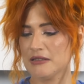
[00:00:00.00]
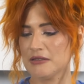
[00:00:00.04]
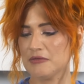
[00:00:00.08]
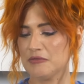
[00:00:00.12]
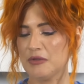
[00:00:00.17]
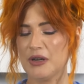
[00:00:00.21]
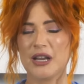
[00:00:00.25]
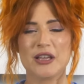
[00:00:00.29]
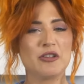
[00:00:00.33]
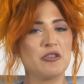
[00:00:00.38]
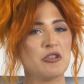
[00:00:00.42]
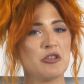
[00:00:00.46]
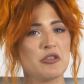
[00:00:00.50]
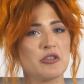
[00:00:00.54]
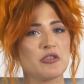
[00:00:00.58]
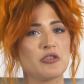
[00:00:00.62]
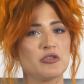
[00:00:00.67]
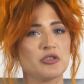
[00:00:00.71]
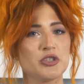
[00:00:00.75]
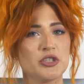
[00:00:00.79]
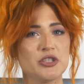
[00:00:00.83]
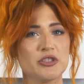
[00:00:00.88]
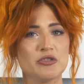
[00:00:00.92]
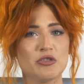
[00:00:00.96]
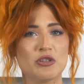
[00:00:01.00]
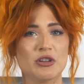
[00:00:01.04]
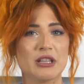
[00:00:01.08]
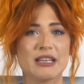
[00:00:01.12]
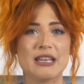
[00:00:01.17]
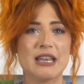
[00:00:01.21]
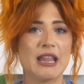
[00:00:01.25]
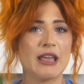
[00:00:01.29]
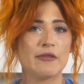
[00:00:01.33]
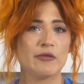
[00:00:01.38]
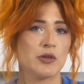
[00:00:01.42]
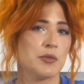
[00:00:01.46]
When I go to the grocery store, I
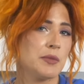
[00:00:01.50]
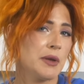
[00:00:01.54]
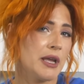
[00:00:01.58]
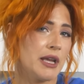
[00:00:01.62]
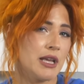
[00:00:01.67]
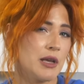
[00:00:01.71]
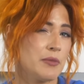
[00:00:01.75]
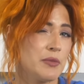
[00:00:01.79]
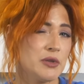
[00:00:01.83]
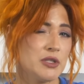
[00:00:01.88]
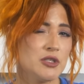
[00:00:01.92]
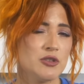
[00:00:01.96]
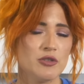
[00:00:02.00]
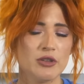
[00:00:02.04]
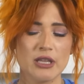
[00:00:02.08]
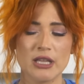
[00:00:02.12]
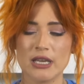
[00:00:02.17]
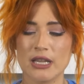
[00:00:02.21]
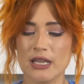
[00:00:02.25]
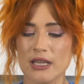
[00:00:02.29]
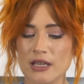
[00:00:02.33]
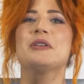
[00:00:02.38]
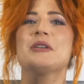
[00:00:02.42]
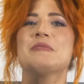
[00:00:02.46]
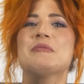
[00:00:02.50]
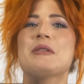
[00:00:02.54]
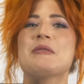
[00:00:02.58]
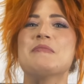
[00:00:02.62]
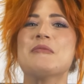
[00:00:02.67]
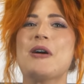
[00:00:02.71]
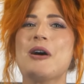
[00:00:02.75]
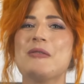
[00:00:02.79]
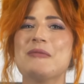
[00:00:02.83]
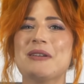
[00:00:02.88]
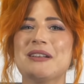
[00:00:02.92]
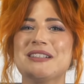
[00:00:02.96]
never pick up a zucchini, but my
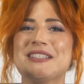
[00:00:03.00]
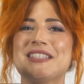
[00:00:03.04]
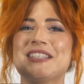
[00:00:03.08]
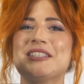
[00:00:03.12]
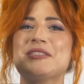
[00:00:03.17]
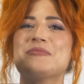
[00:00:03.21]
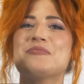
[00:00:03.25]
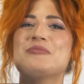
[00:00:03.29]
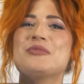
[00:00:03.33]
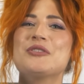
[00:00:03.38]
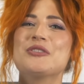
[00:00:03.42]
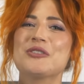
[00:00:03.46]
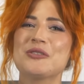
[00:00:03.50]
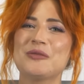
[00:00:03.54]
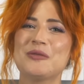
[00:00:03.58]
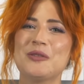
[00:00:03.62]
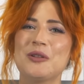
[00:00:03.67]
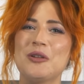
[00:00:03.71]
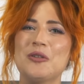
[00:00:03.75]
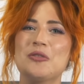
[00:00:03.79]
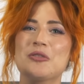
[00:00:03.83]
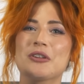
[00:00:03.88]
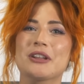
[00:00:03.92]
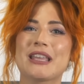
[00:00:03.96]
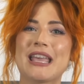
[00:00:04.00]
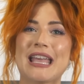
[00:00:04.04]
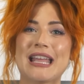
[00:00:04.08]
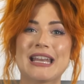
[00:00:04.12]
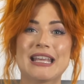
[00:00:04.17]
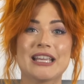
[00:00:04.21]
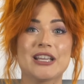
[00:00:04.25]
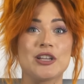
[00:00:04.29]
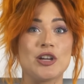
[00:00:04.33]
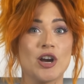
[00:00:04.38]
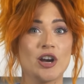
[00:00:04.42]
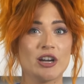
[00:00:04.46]
mom has this beautiful
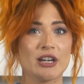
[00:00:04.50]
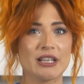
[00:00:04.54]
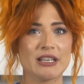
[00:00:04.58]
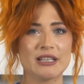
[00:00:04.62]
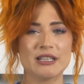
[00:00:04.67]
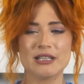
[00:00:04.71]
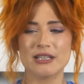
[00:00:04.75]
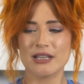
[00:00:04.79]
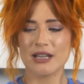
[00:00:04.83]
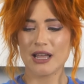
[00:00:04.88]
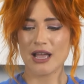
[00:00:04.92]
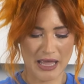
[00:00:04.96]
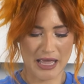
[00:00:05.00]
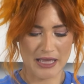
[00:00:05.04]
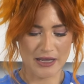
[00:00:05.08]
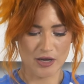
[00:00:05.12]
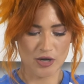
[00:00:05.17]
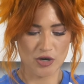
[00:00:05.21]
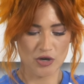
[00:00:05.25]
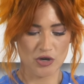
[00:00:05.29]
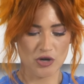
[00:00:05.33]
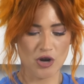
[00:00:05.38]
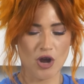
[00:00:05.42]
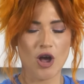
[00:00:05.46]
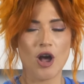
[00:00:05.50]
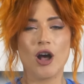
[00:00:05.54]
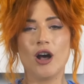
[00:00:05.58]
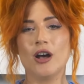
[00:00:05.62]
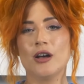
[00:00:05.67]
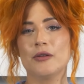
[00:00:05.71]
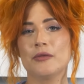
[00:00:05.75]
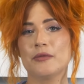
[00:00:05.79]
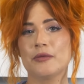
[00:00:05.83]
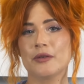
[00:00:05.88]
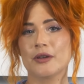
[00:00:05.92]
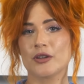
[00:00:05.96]
organic garden at her
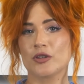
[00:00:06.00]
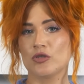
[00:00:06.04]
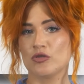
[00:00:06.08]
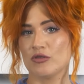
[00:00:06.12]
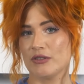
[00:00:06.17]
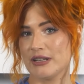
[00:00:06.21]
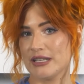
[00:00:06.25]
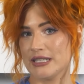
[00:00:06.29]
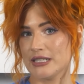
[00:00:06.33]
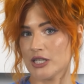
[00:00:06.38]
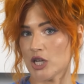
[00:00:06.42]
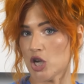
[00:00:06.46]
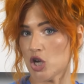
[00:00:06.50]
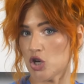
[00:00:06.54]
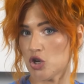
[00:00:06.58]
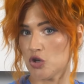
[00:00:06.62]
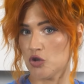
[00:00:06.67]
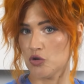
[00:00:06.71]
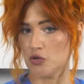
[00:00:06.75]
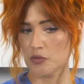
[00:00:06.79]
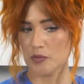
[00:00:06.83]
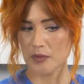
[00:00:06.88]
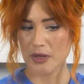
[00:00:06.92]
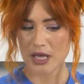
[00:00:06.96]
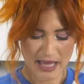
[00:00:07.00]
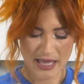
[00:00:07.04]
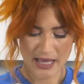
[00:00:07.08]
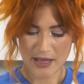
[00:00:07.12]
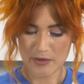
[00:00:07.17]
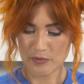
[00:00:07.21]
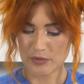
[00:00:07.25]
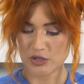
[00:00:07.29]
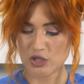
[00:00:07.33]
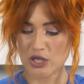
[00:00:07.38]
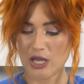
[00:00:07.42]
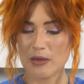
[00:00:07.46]
off-grid home.
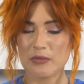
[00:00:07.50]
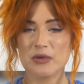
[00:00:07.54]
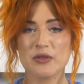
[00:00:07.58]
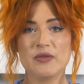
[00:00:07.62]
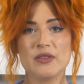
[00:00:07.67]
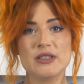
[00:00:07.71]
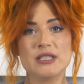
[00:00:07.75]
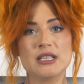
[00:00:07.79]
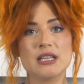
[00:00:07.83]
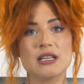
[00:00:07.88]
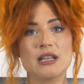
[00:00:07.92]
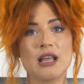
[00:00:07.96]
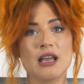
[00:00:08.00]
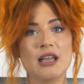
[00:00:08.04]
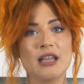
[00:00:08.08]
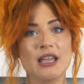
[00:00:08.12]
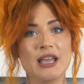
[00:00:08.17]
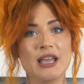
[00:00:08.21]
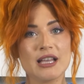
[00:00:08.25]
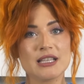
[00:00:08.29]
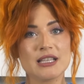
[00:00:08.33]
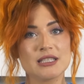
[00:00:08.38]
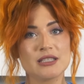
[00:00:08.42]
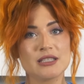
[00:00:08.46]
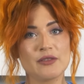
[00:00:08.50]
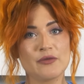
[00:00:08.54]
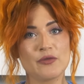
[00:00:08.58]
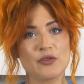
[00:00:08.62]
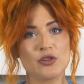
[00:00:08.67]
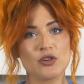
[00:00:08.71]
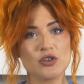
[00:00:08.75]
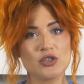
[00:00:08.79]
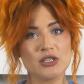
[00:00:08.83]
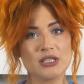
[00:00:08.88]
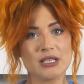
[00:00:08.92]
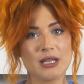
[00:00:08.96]
And when she came to visit, I asked
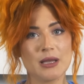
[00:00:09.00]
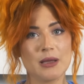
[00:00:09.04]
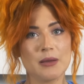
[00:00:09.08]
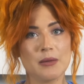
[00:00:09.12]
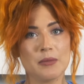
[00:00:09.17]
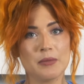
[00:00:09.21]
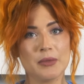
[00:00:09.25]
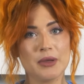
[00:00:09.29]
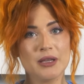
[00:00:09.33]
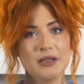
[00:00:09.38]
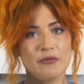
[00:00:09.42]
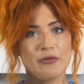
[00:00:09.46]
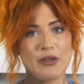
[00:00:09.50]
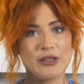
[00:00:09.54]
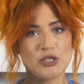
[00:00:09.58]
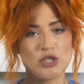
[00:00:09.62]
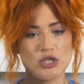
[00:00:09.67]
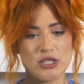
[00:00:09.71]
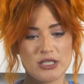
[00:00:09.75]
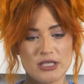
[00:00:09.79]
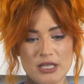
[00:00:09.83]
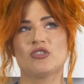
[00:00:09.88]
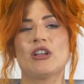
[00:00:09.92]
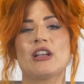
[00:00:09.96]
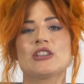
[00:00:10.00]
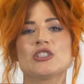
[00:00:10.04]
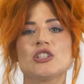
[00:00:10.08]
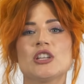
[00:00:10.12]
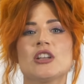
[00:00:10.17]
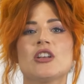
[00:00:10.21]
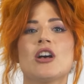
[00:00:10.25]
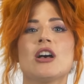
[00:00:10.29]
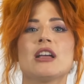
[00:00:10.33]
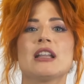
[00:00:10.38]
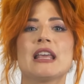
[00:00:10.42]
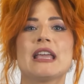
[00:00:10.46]
for some veggies. So I actually
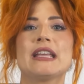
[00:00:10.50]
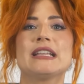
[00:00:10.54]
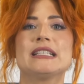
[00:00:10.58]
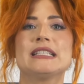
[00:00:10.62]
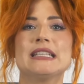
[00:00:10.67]
got a